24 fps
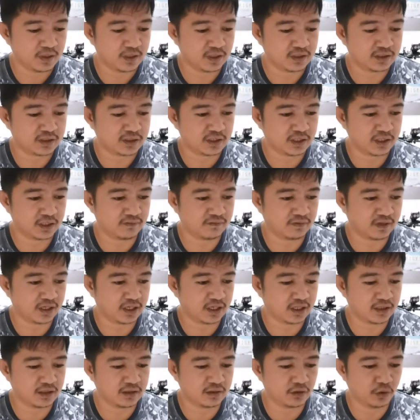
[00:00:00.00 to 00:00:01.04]
Let's see if I
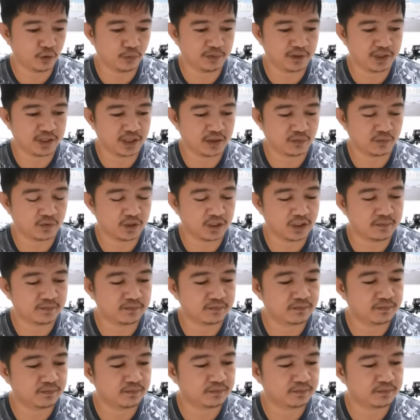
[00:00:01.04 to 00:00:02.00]
can open that one up.